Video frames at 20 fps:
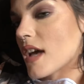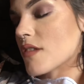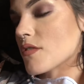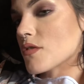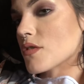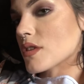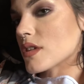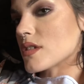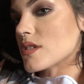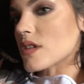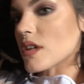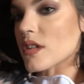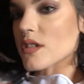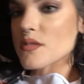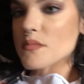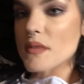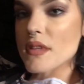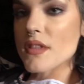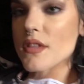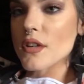I haven't really talked
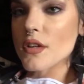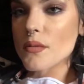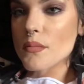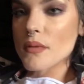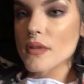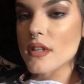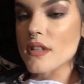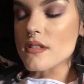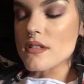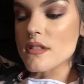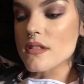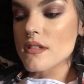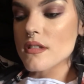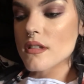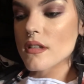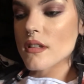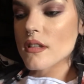to my therapist.